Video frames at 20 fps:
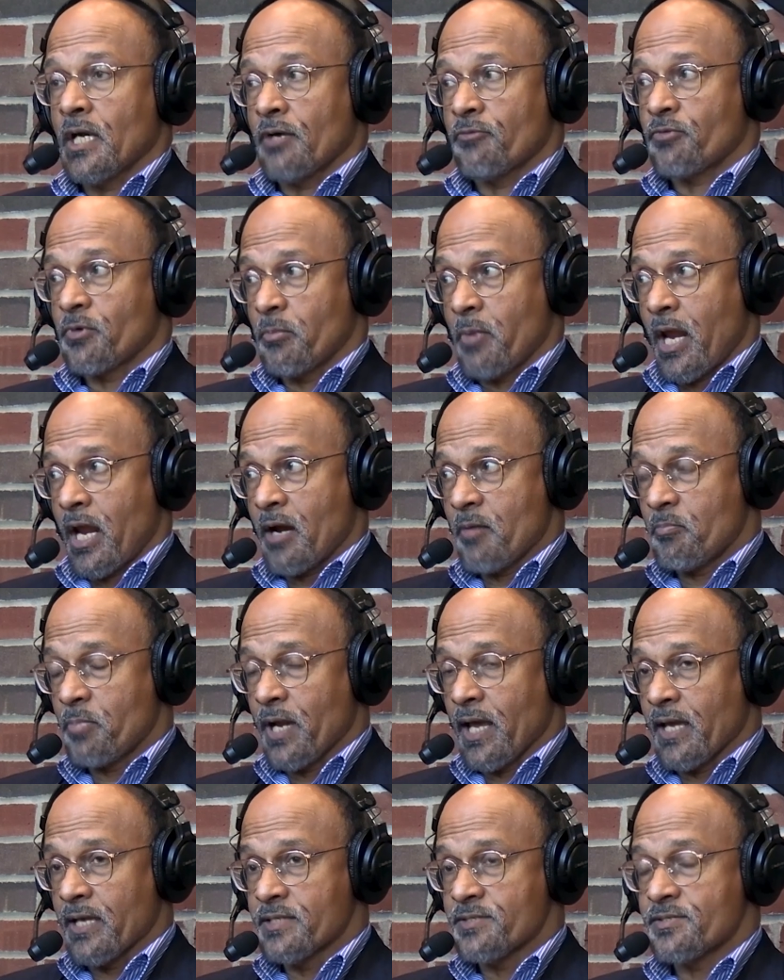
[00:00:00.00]
from
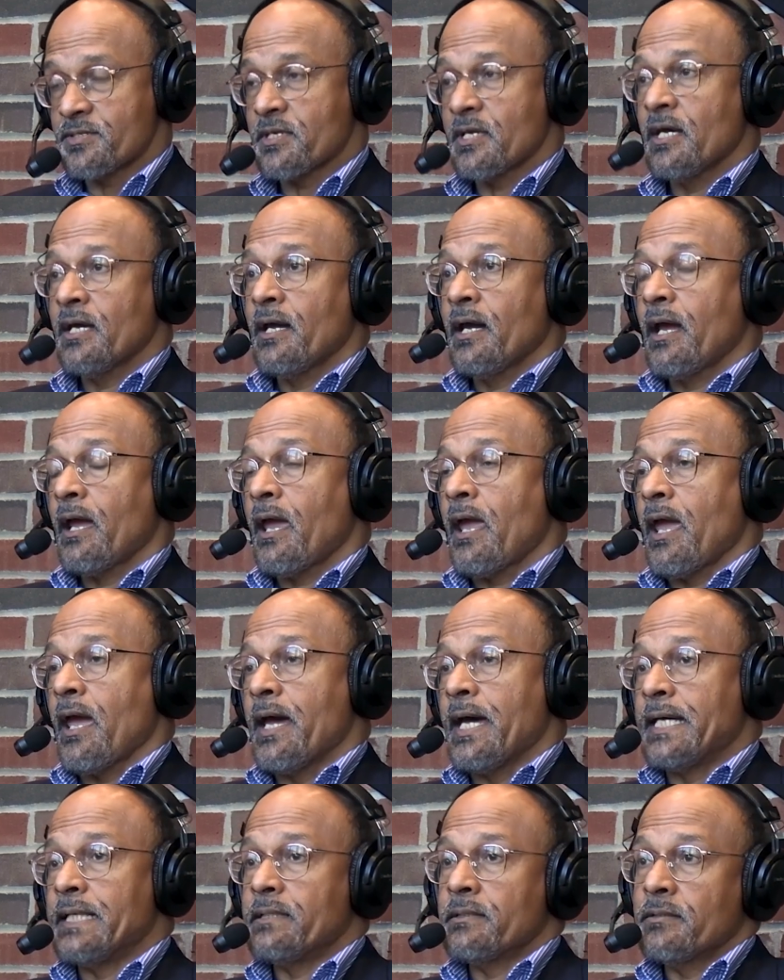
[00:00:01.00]
airplanes
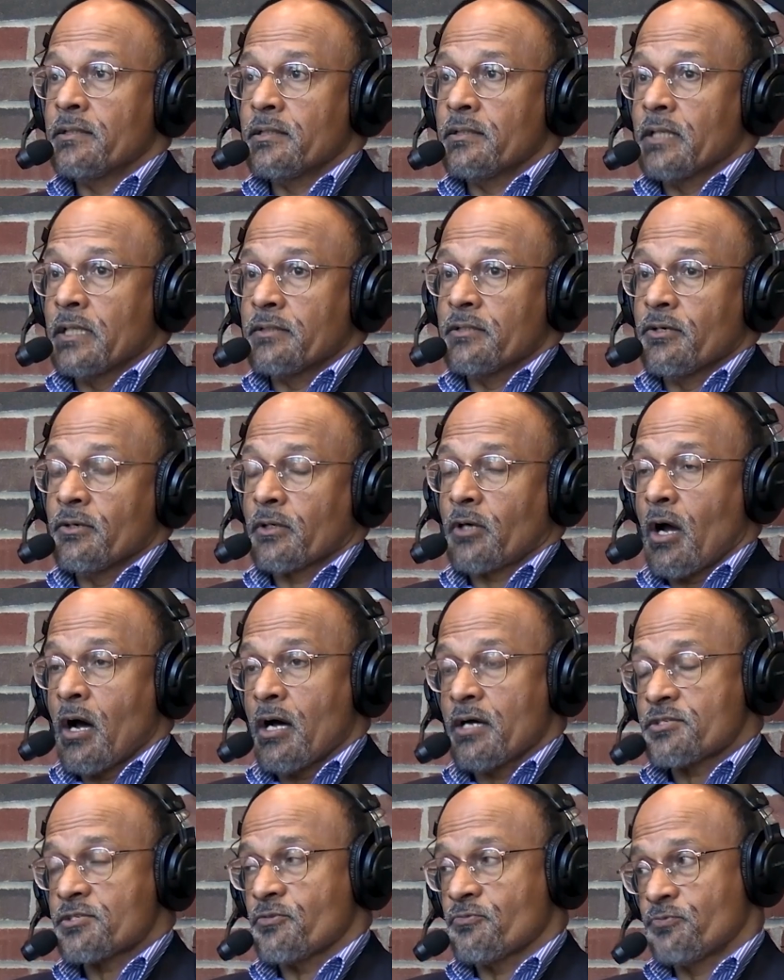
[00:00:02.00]
and the
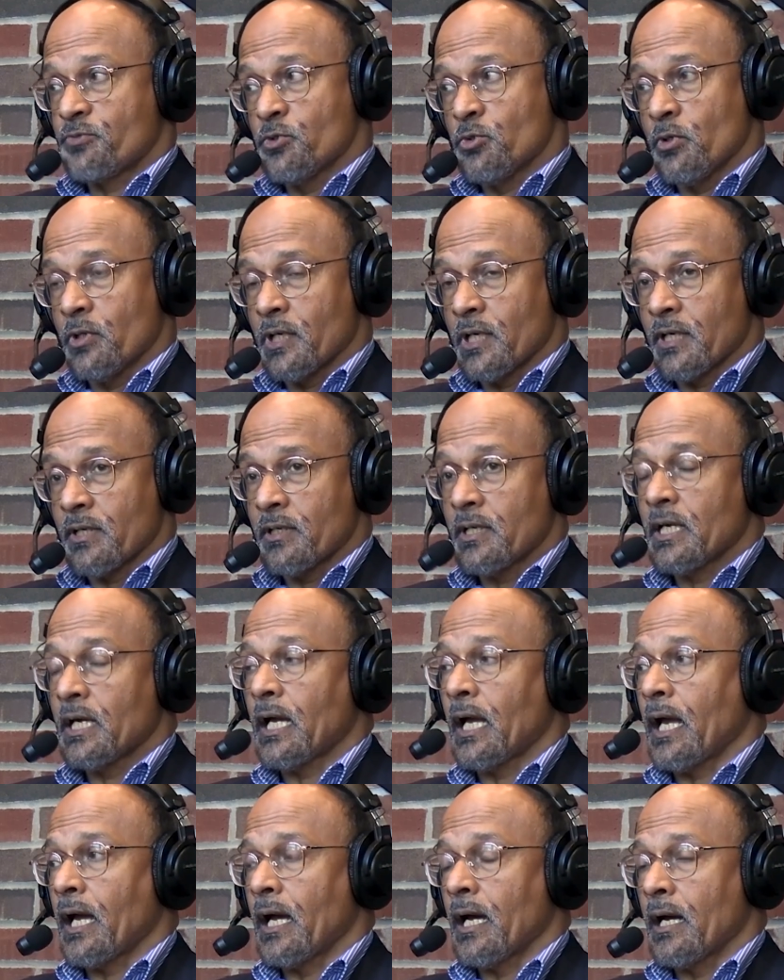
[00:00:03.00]
cost of fuel
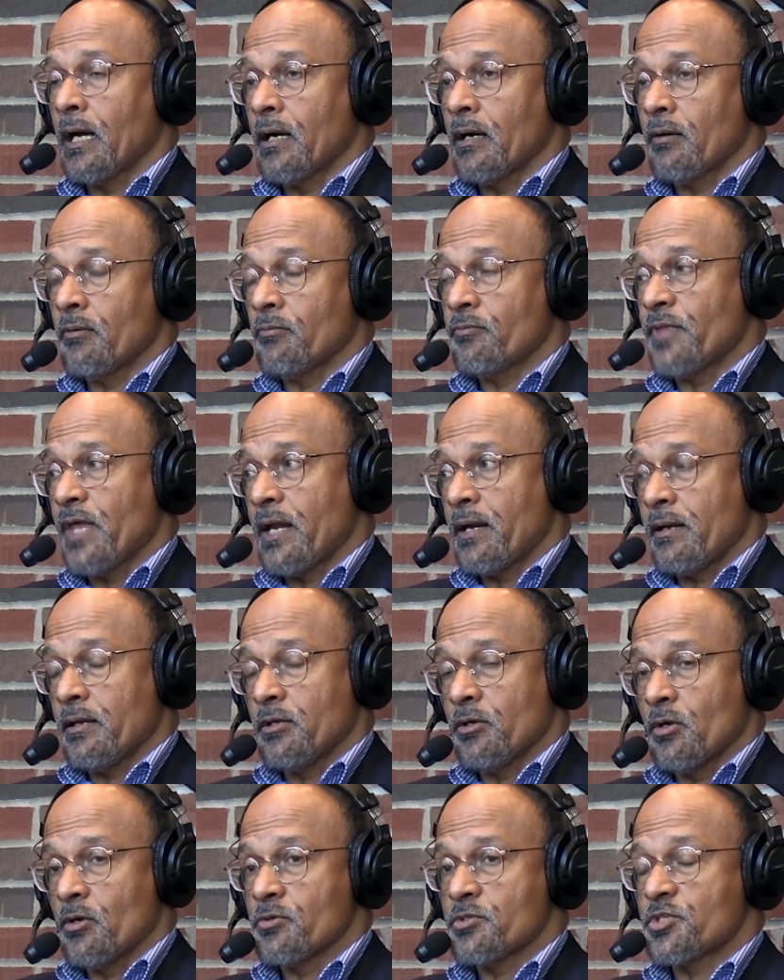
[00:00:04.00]
that,
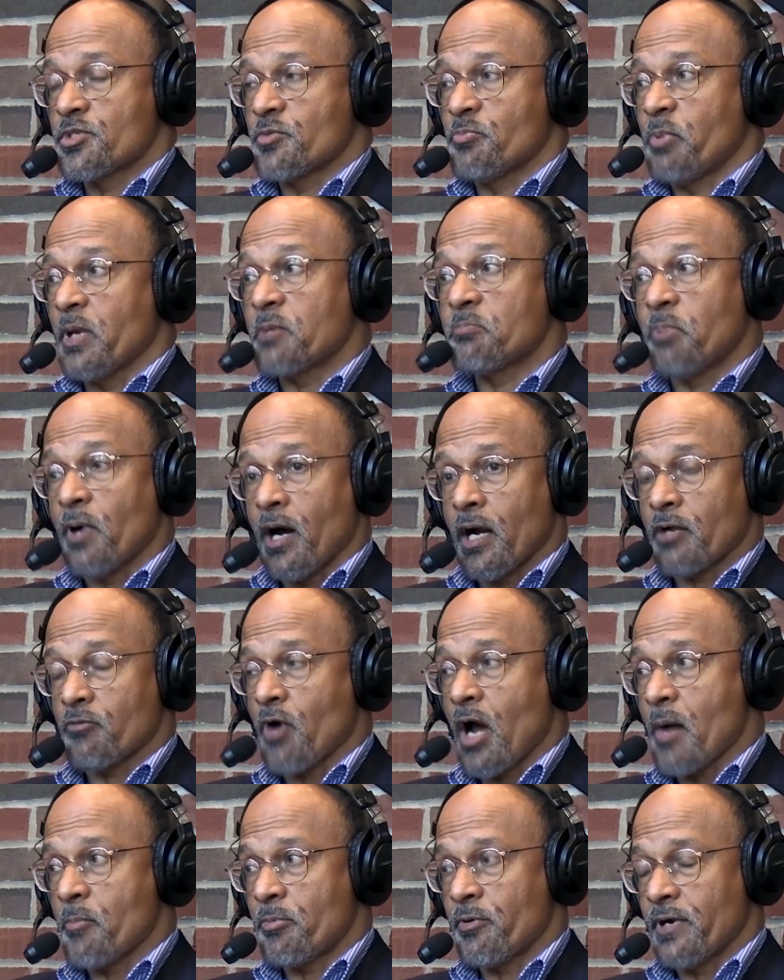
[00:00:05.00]
which is a big part of
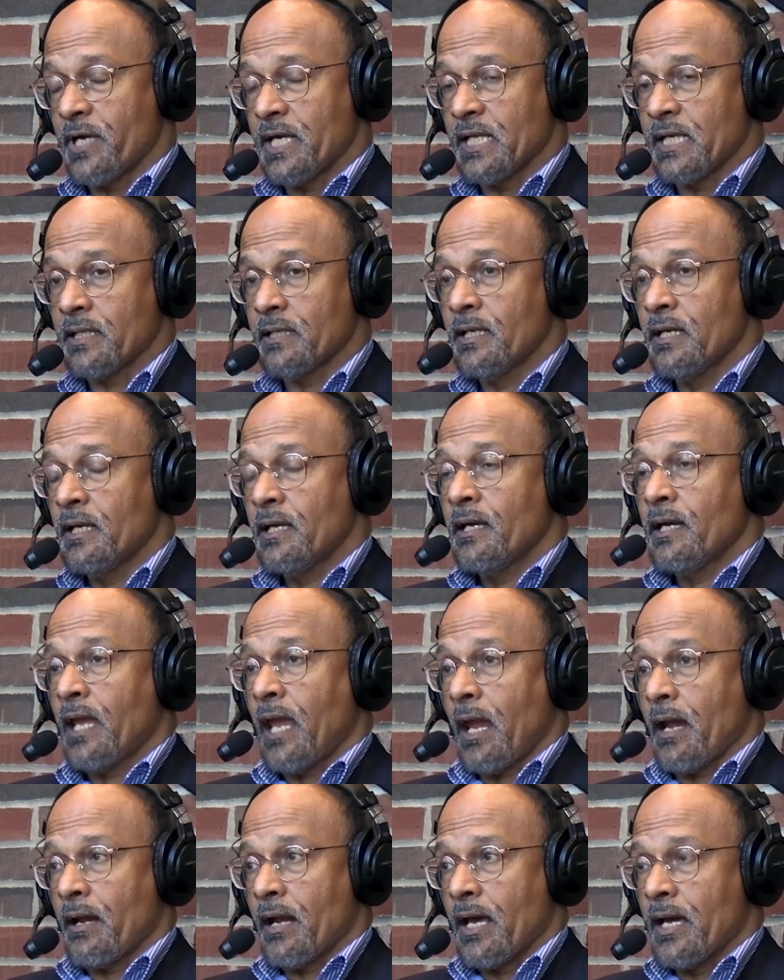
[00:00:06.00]
operating
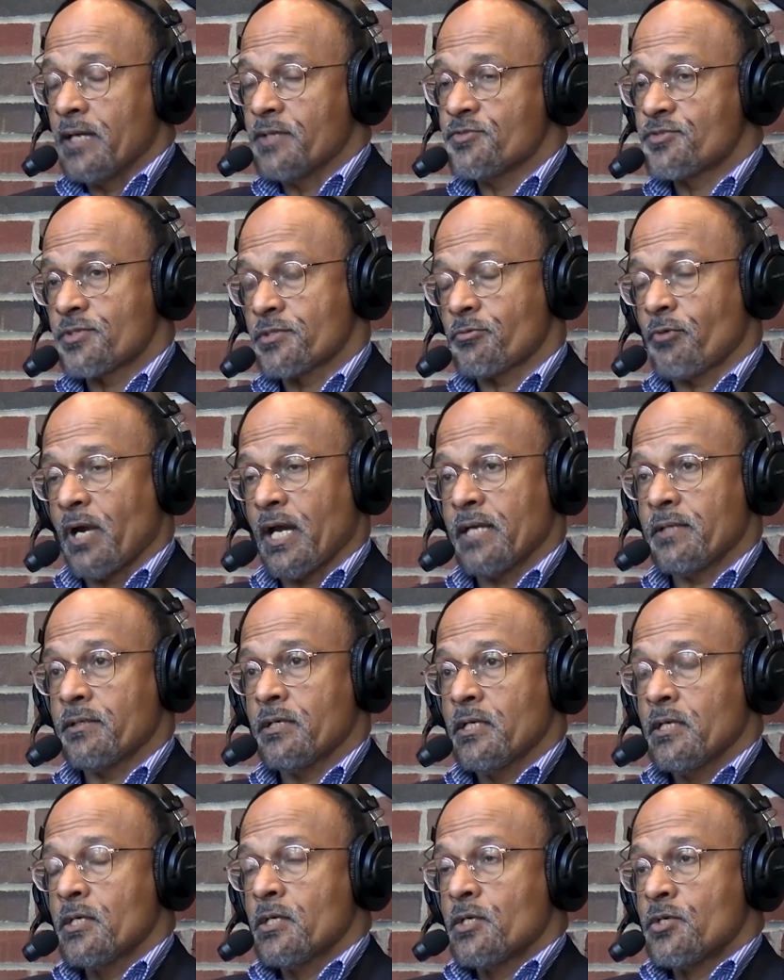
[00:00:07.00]
airlines, right?